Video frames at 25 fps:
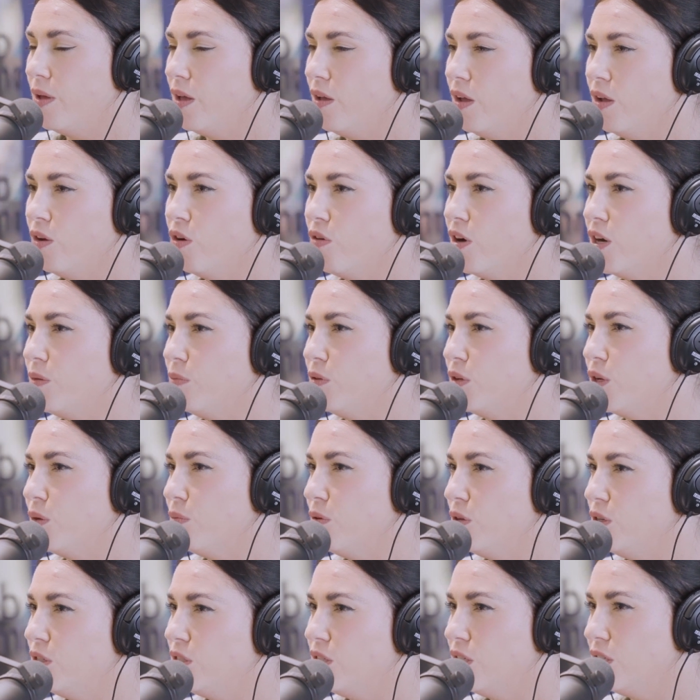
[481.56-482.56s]
incredible
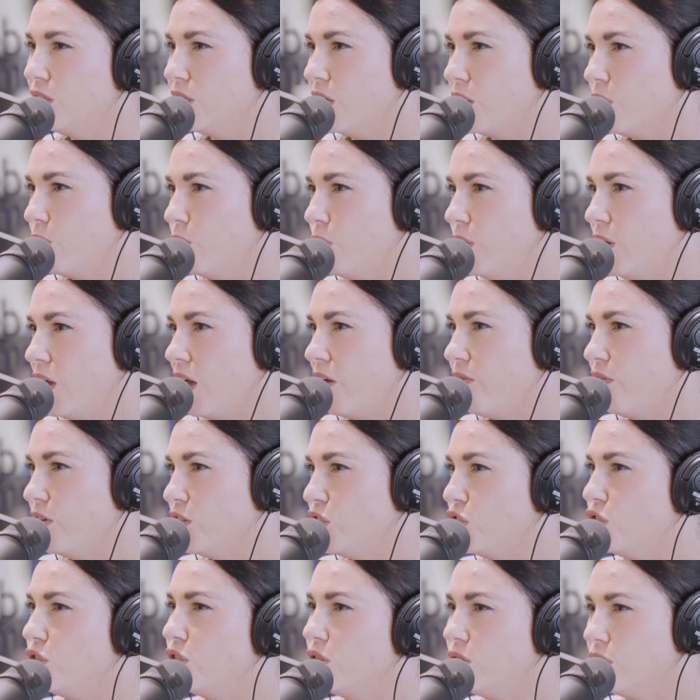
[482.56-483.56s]
communities. We have a
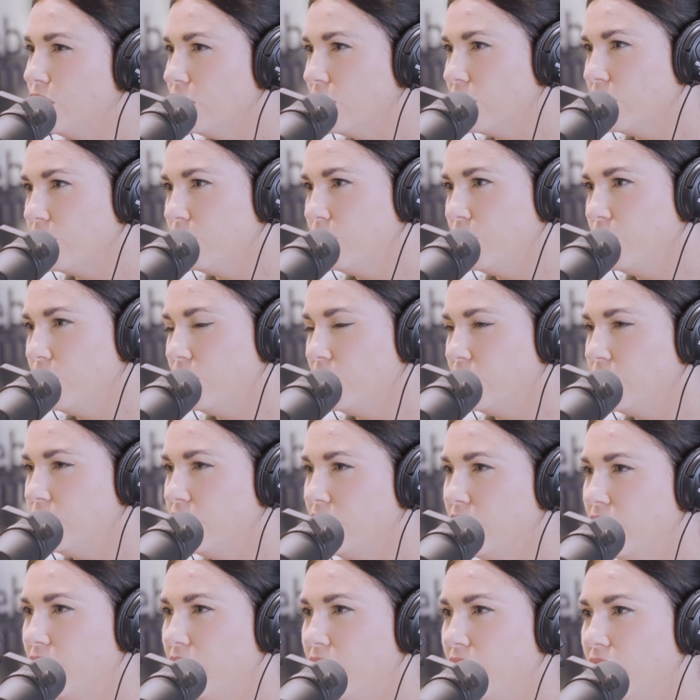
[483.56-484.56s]
student
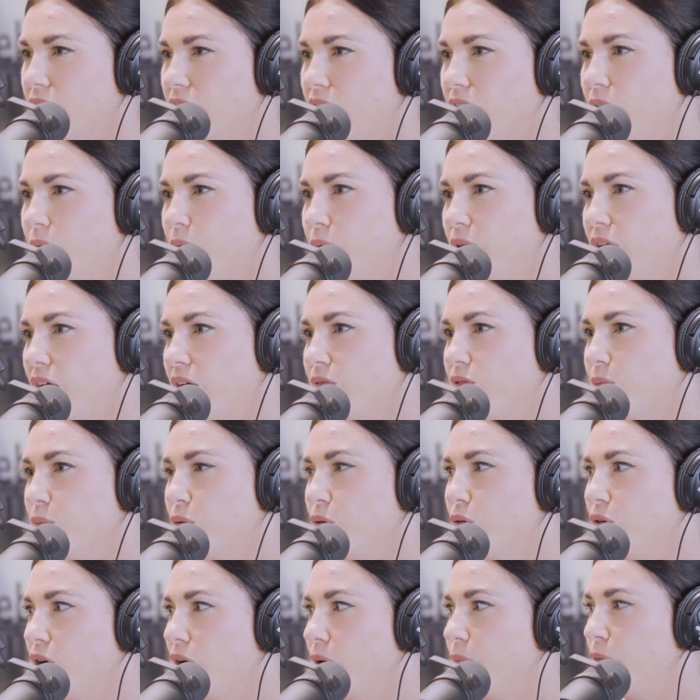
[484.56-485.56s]
community, and we have
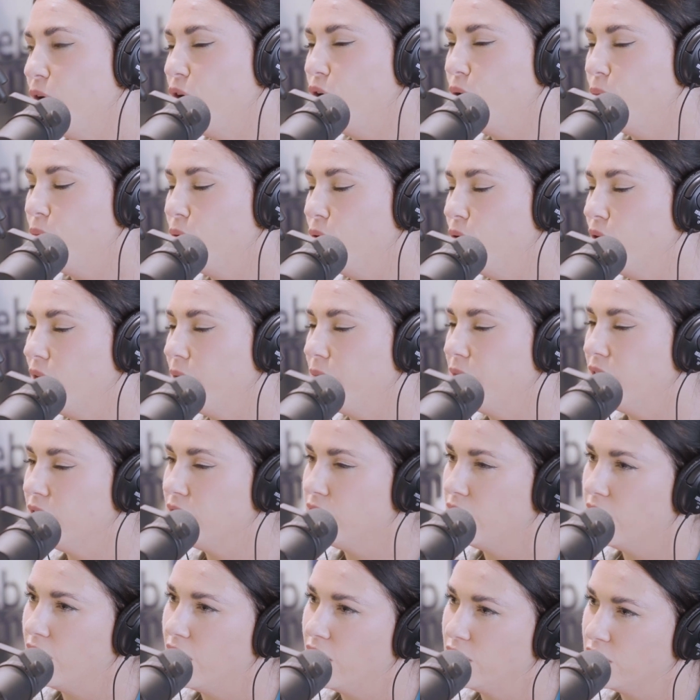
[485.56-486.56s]
a new program
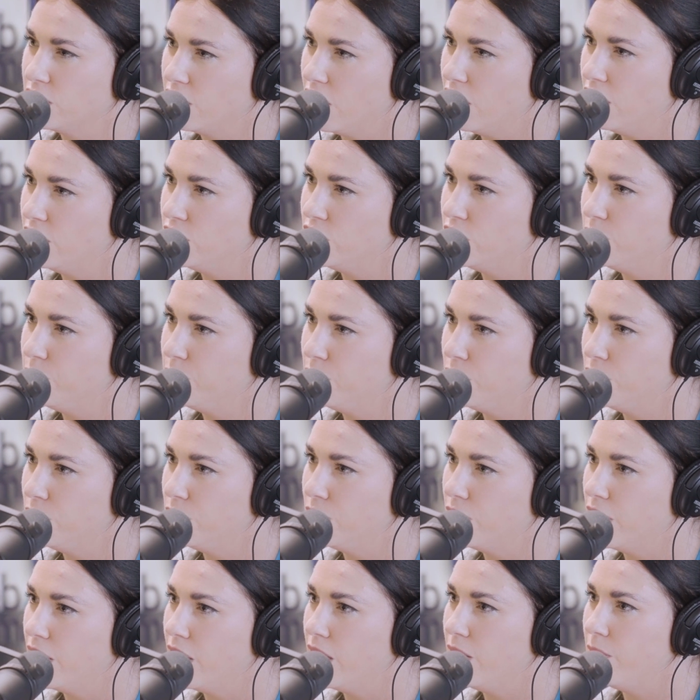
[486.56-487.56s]
this year, our scholarship
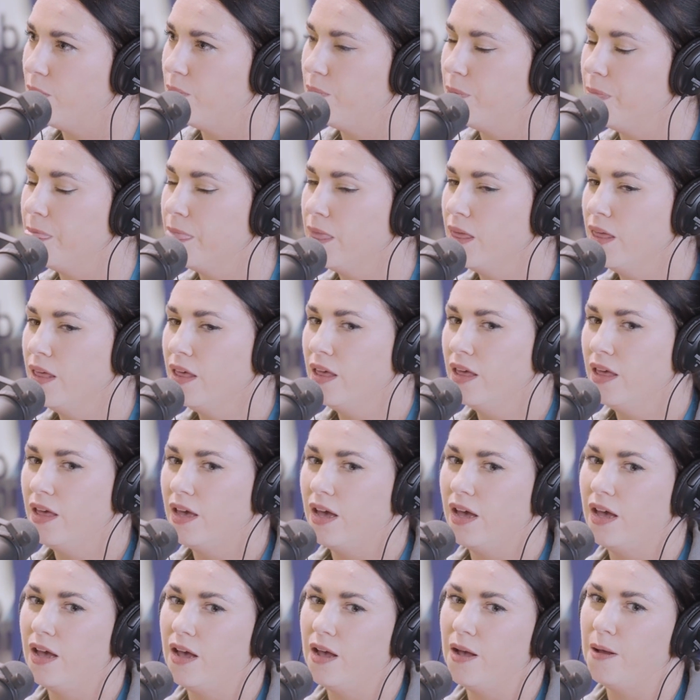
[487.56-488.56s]
program,
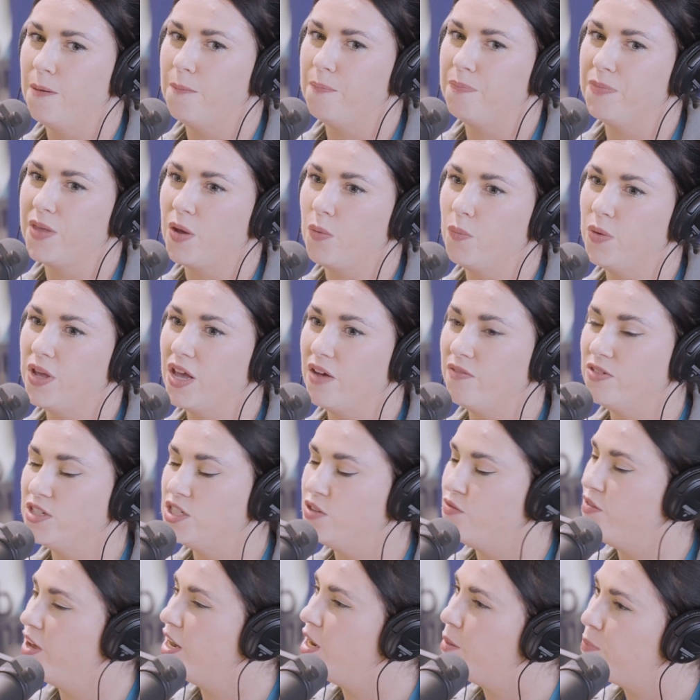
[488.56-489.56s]
and we have a
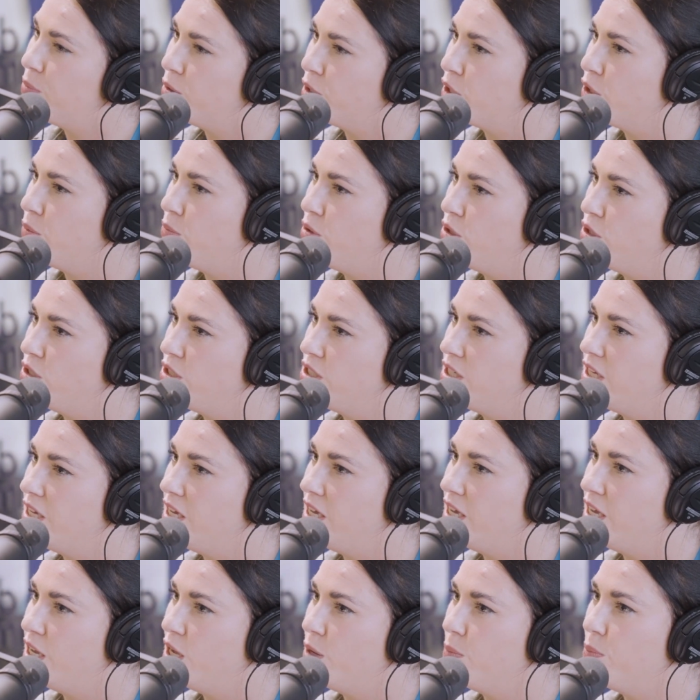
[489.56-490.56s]
developer
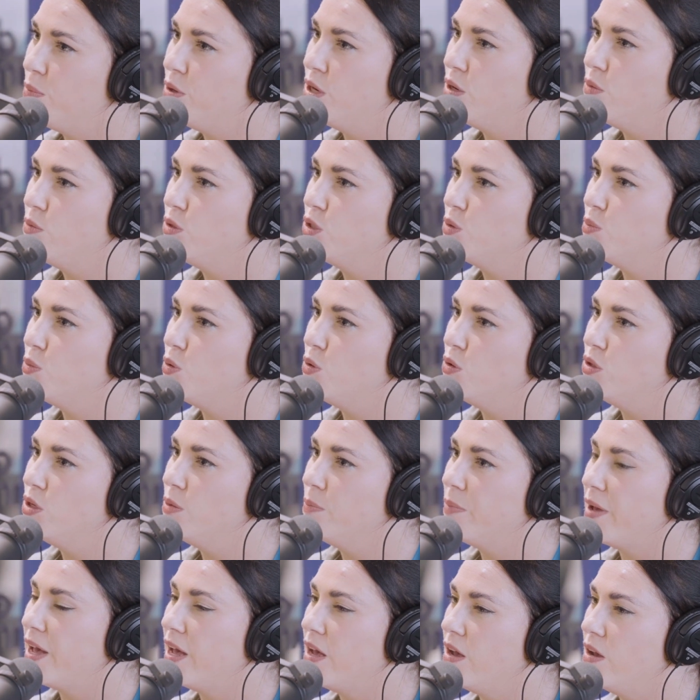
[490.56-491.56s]
community. But it was more
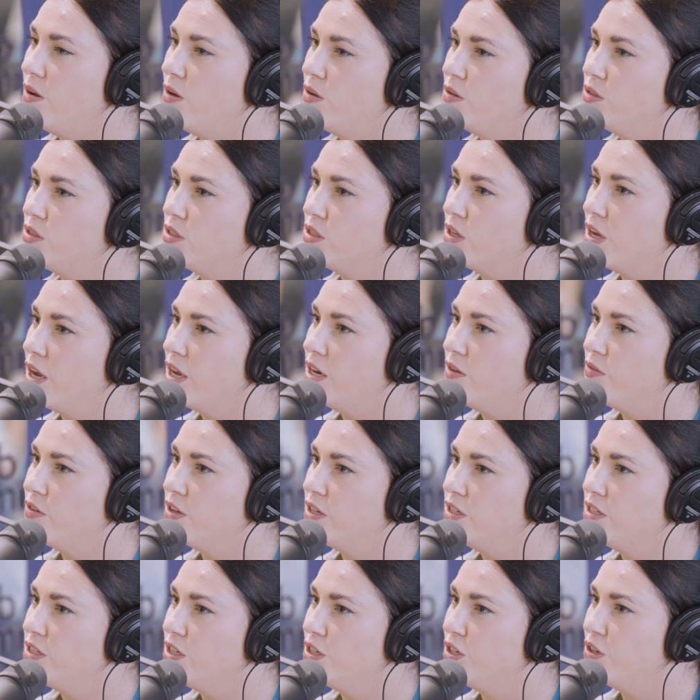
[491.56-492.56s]
about kind of
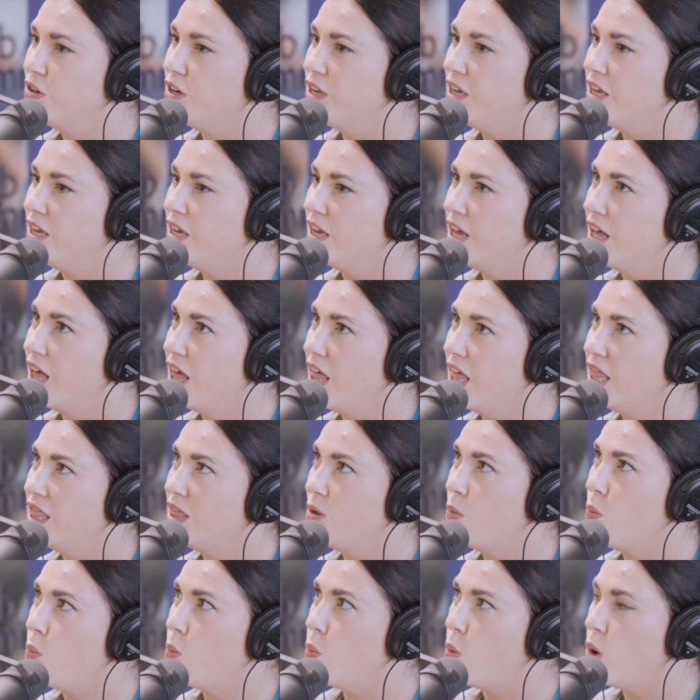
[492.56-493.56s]
considering
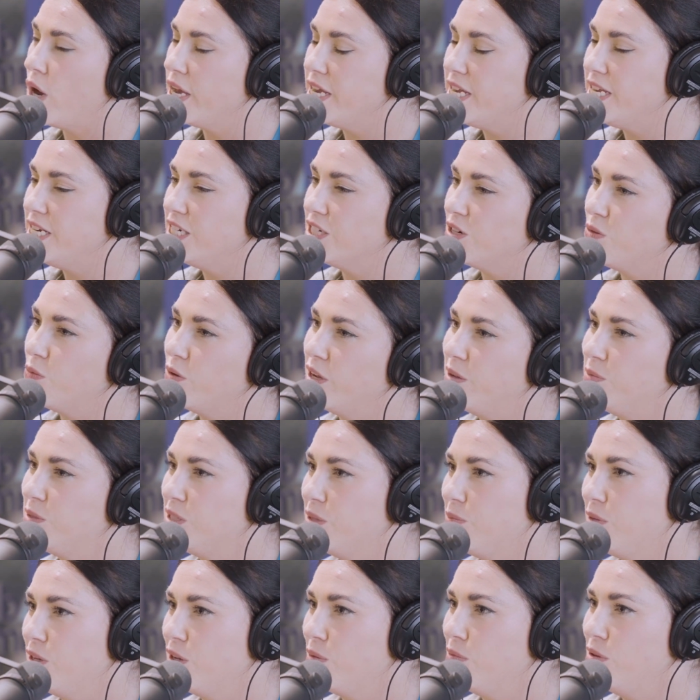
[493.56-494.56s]
the wider Web
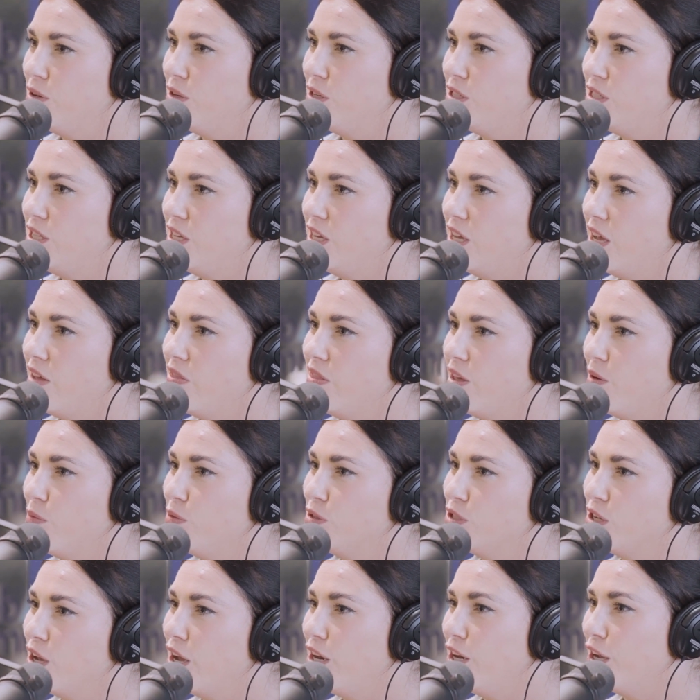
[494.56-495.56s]
Summit community, and that
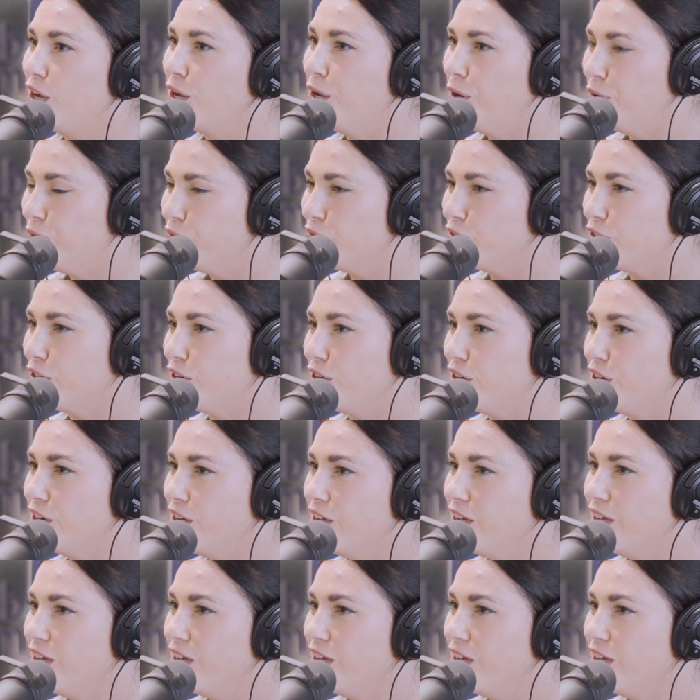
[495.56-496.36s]
would kind of cover